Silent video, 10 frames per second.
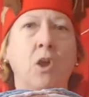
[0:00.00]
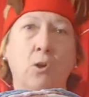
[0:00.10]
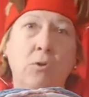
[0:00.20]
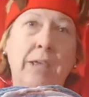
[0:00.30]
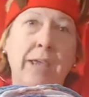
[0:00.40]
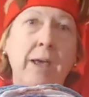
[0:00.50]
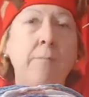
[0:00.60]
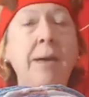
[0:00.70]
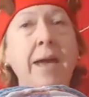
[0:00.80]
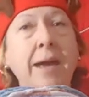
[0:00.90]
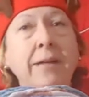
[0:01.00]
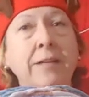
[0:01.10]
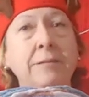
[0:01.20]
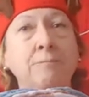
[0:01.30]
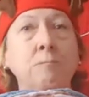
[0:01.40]
Okay, I'm back.
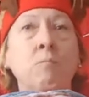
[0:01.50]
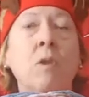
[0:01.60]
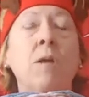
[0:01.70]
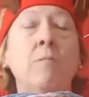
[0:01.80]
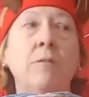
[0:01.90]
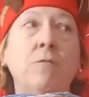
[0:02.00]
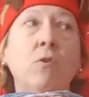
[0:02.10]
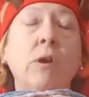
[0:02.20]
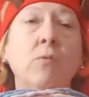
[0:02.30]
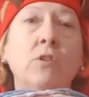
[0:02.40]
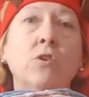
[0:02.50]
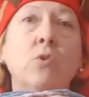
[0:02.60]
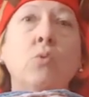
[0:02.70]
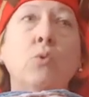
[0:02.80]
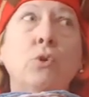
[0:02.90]
Before I was
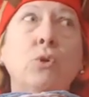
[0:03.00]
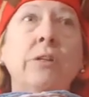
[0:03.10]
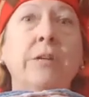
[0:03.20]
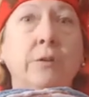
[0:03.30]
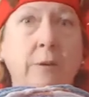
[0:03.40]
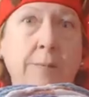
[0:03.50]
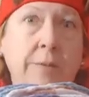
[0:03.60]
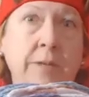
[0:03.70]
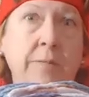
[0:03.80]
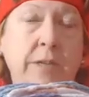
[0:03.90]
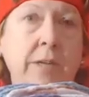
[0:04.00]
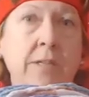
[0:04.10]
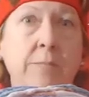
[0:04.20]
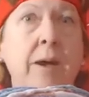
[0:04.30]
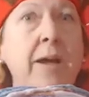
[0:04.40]
so rudely interrupted
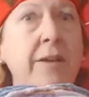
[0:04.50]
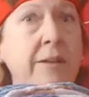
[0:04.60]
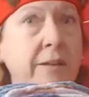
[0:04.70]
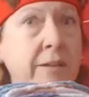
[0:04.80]
because my